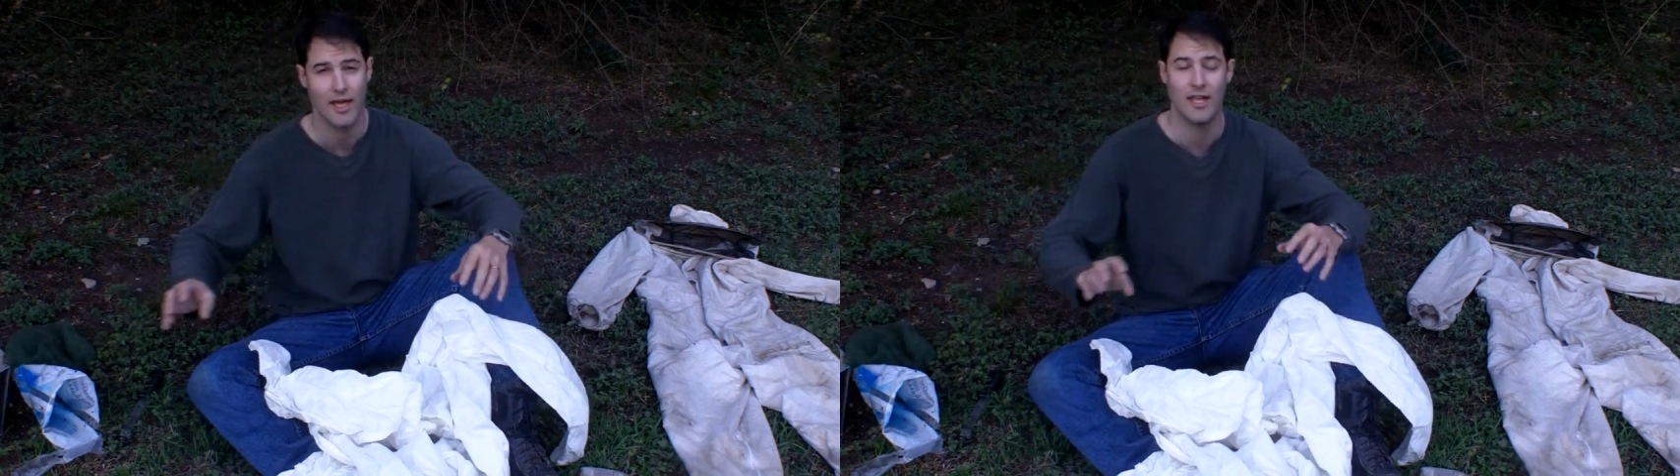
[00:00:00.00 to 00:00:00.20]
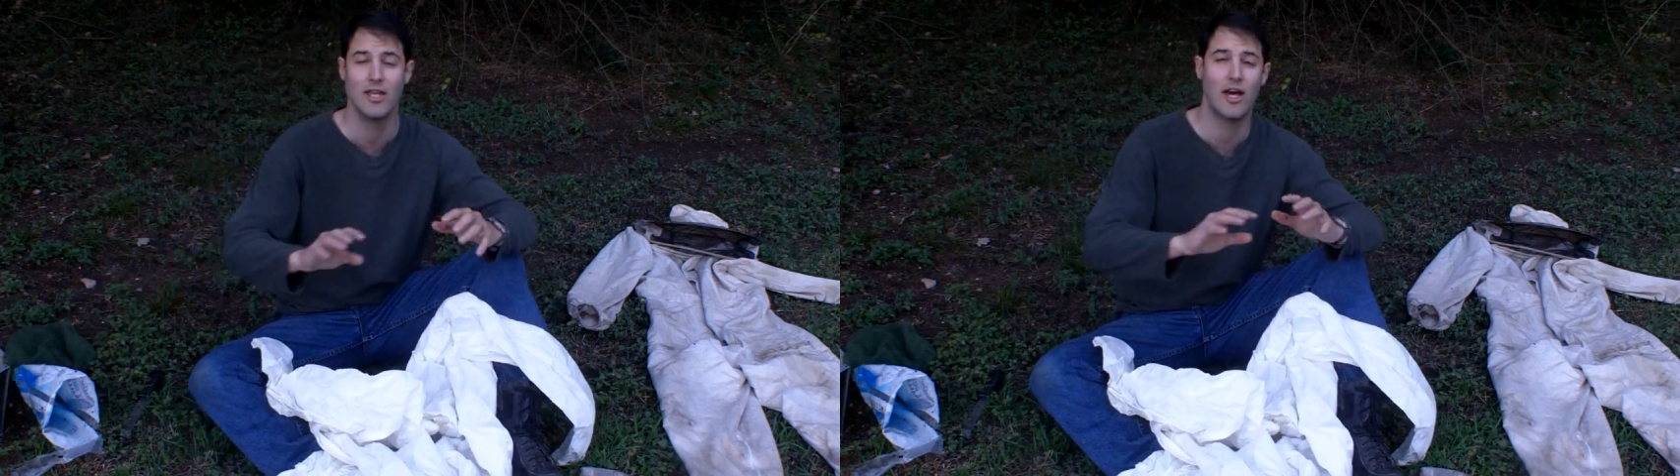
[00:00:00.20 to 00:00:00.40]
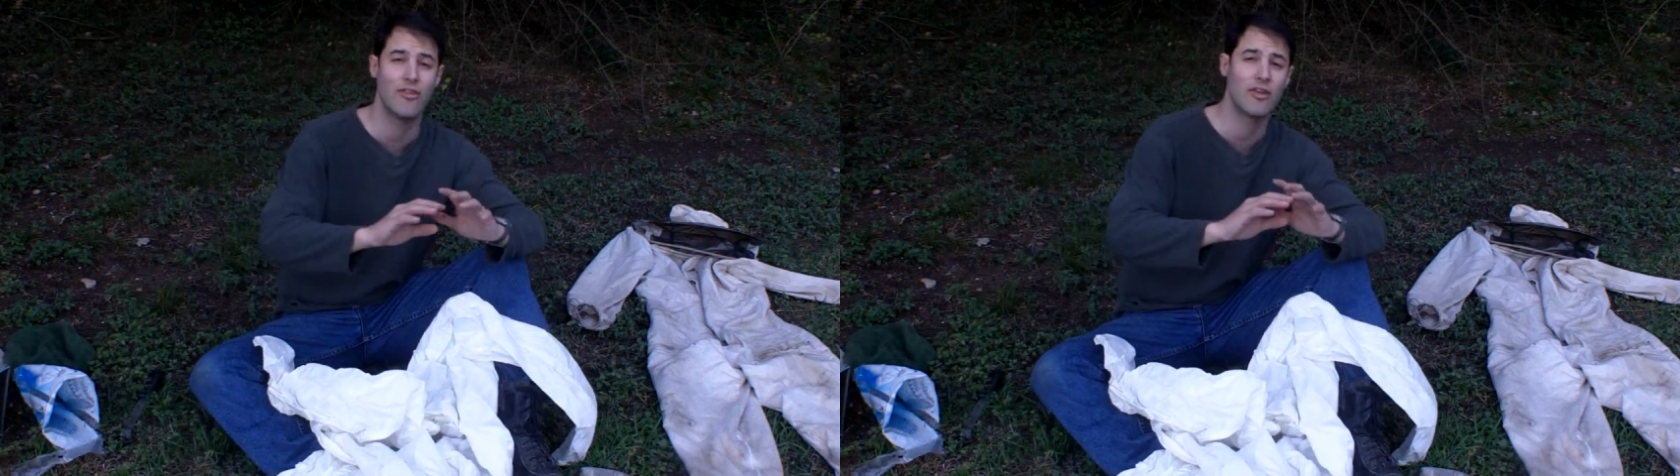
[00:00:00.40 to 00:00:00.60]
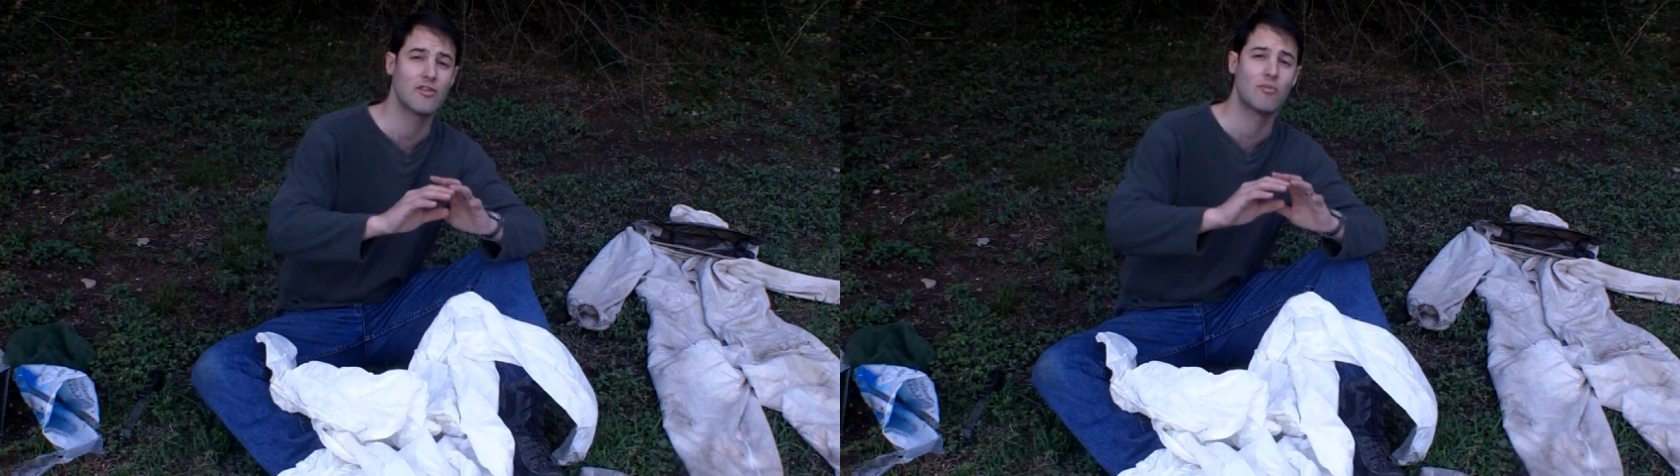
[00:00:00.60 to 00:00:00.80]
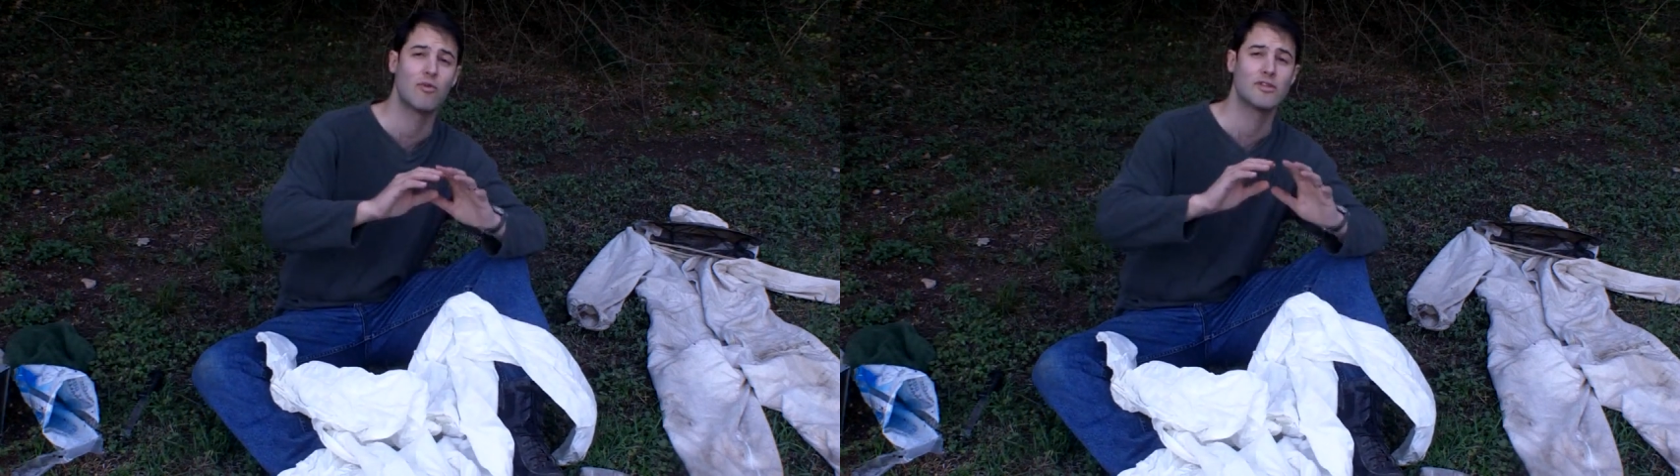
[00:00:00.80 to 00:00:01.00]
And nothing
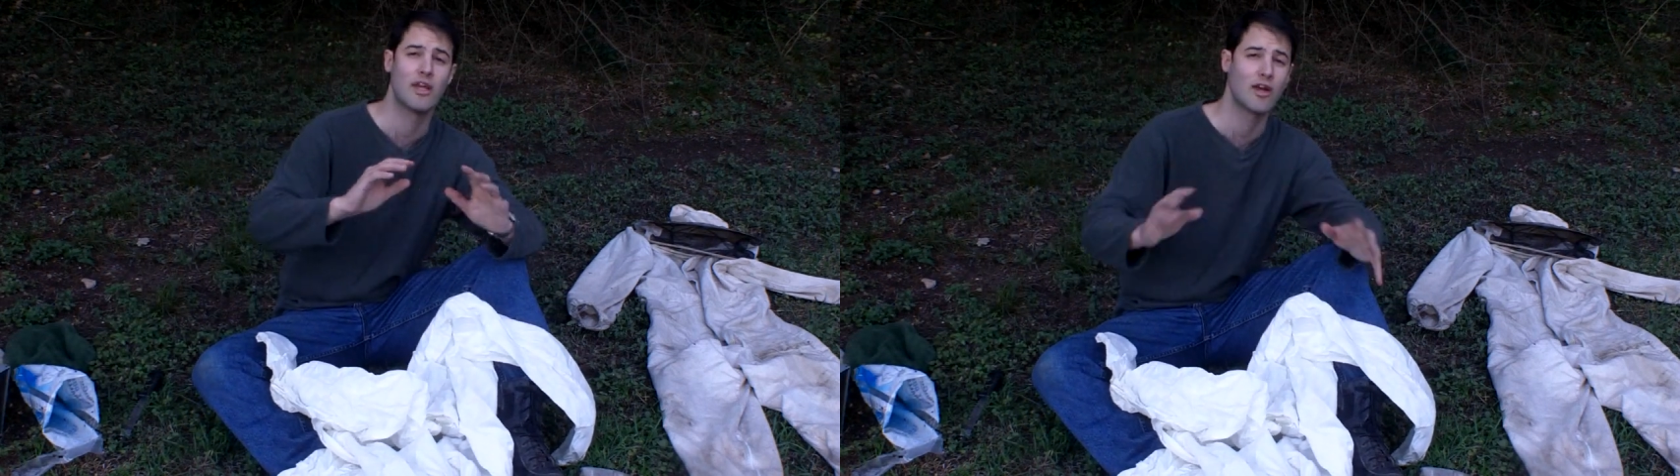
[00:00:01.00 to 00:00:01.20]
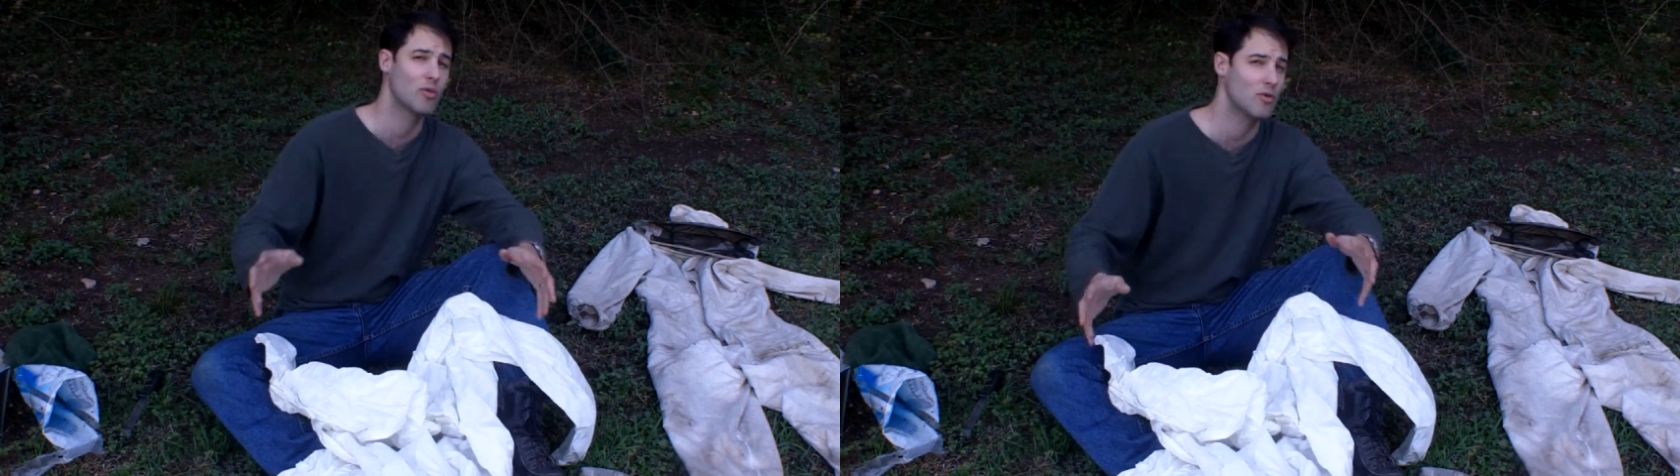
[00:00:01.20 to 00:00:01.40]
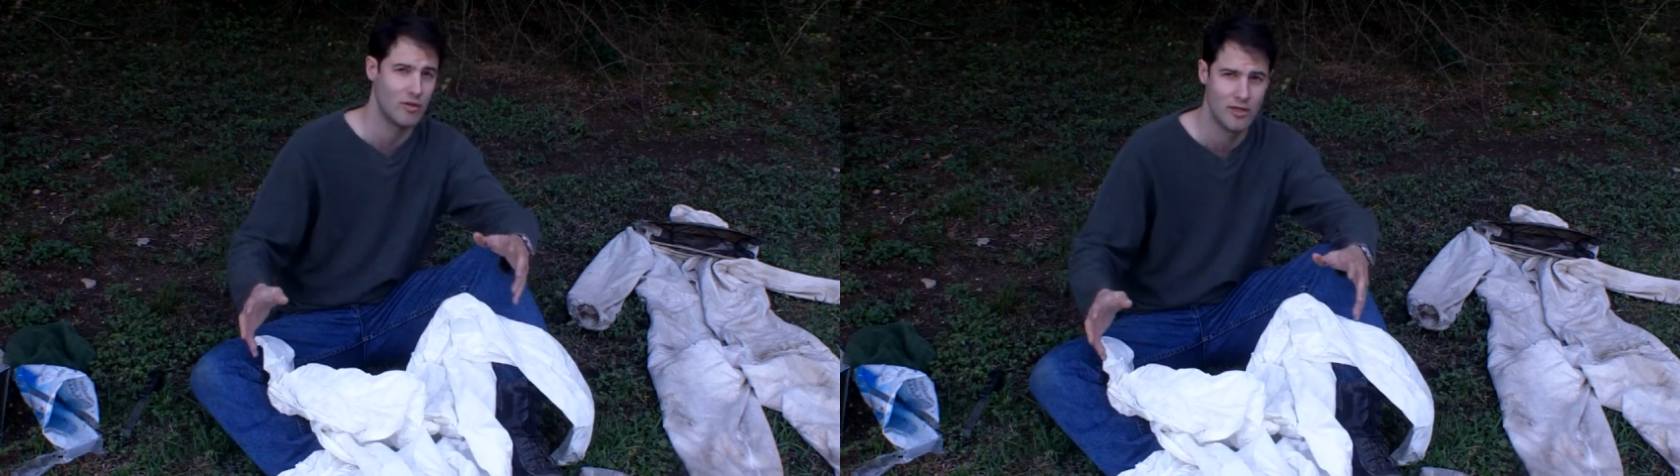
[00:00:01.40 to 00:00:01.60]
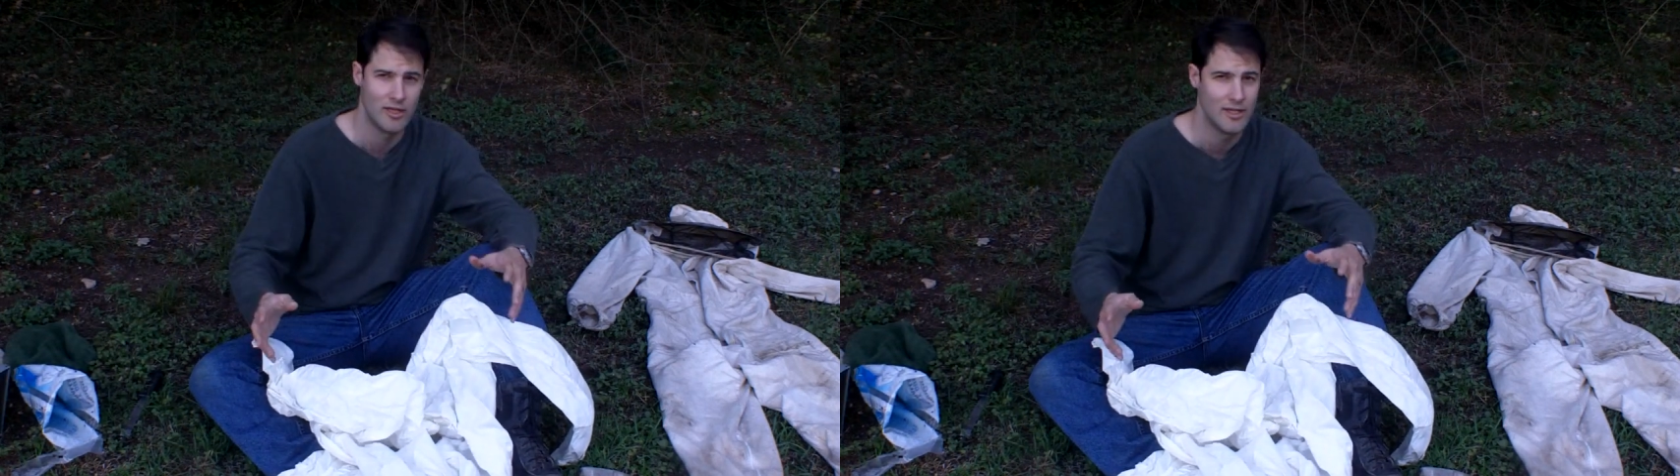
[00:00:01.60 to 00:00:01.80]
is more terrible